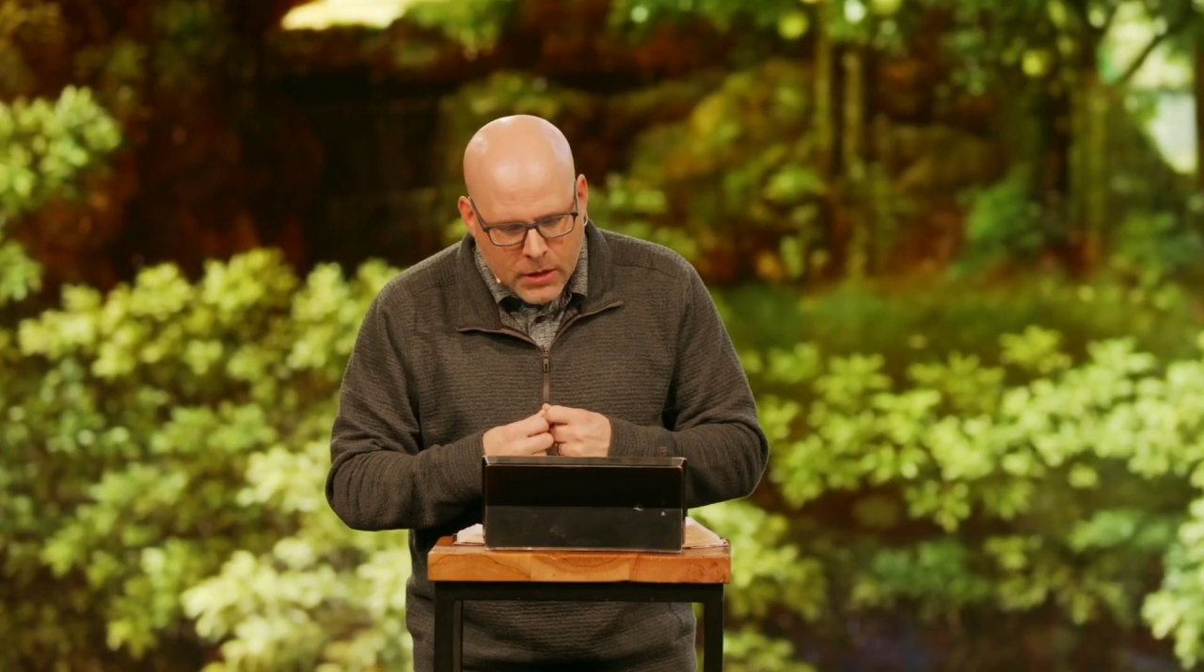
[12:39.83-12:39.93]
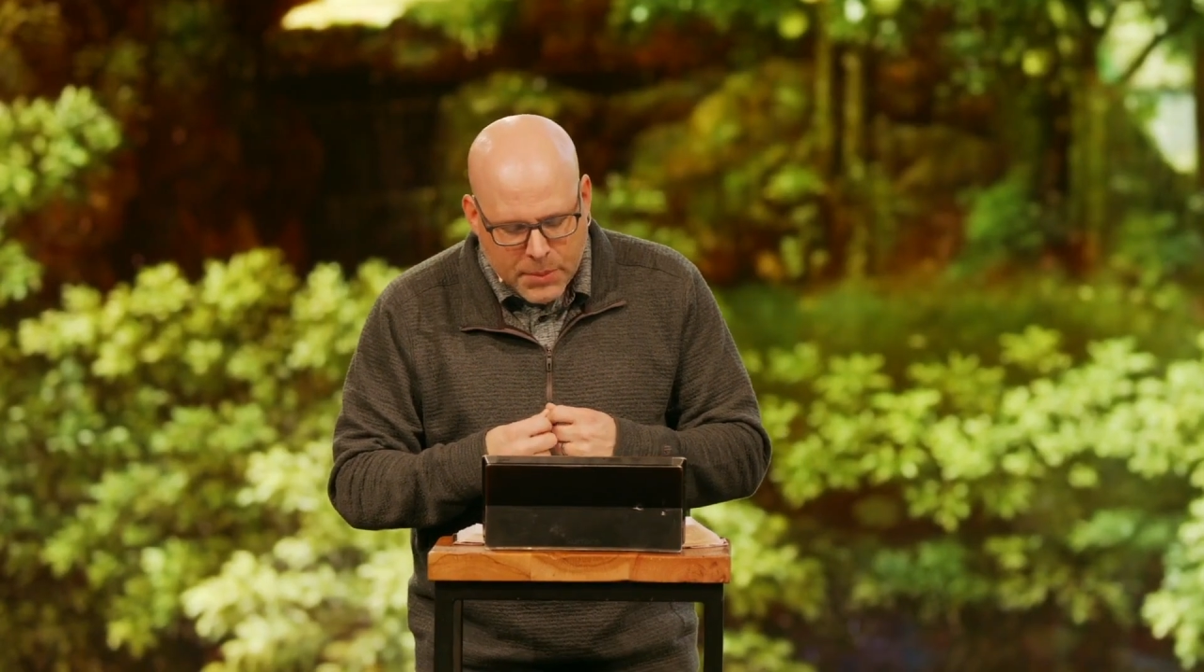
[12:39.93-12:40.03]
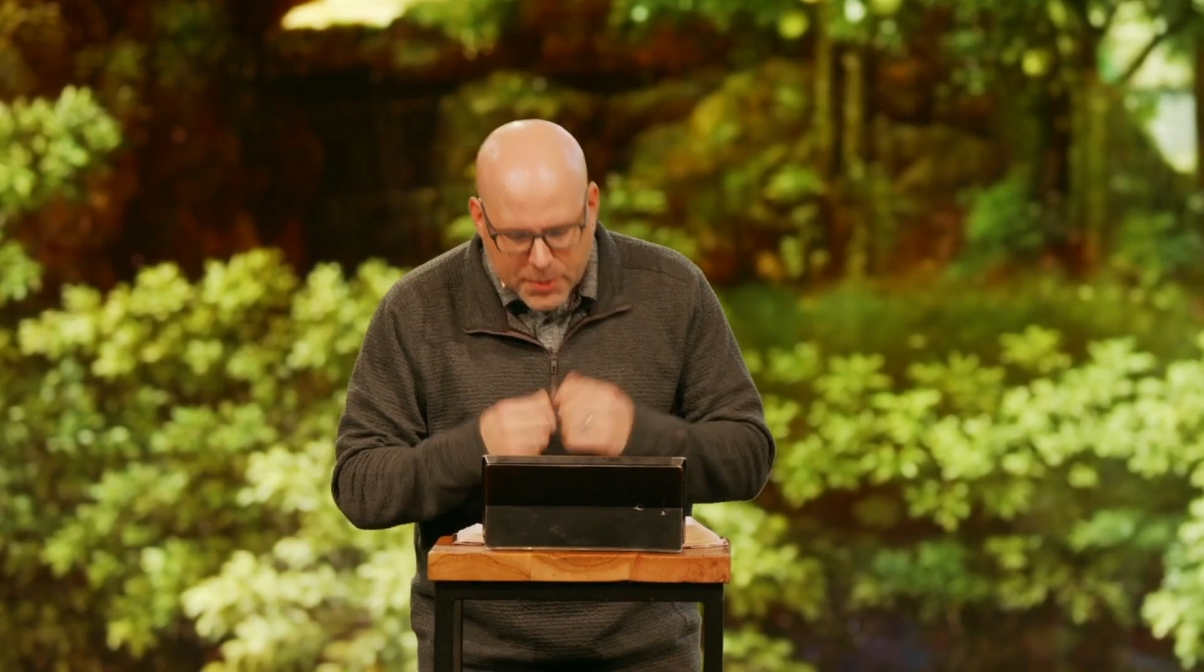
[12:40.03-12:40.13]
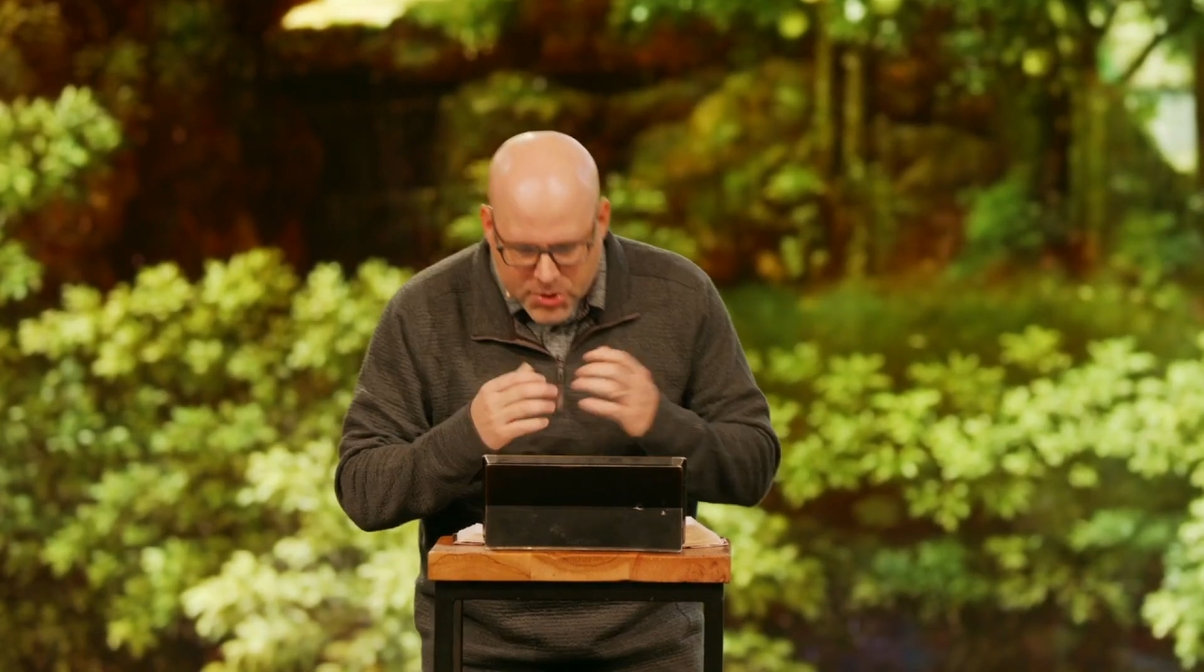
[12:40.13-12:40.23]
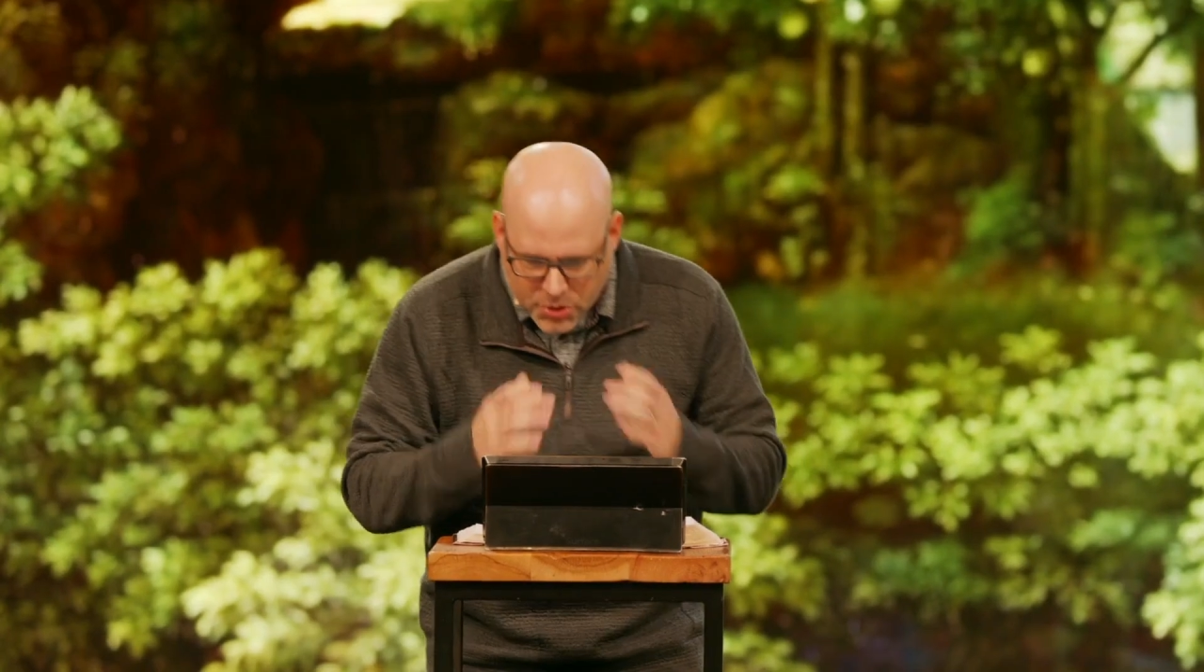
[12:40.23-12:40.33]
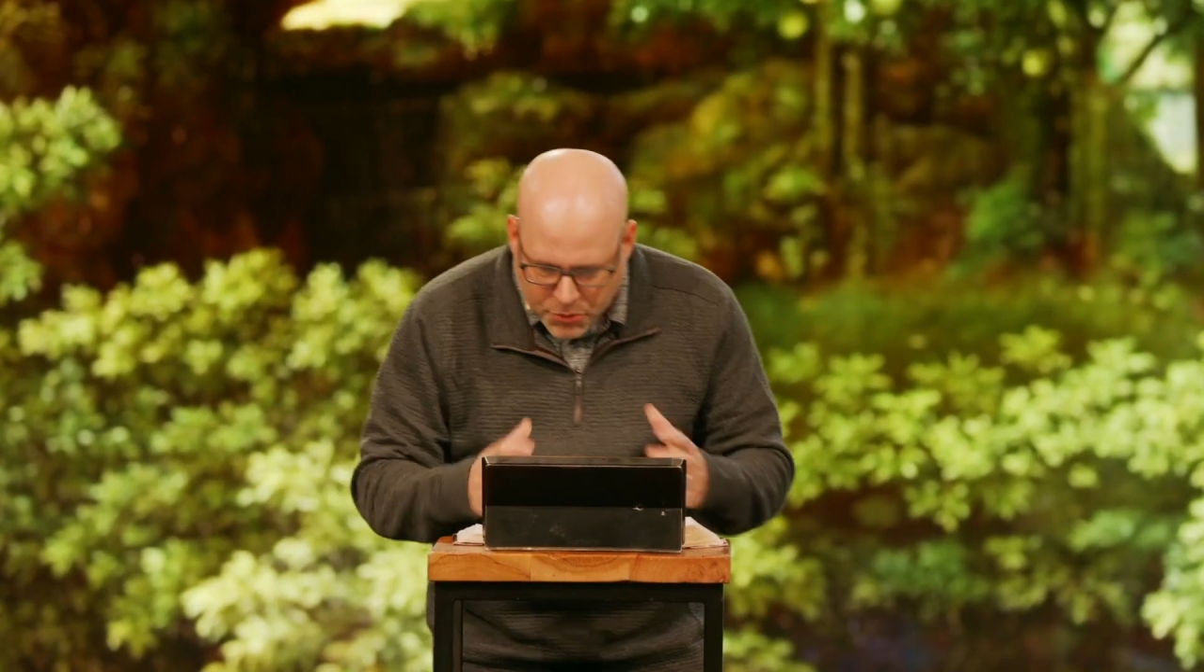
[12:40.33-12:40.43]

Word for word: But I'm so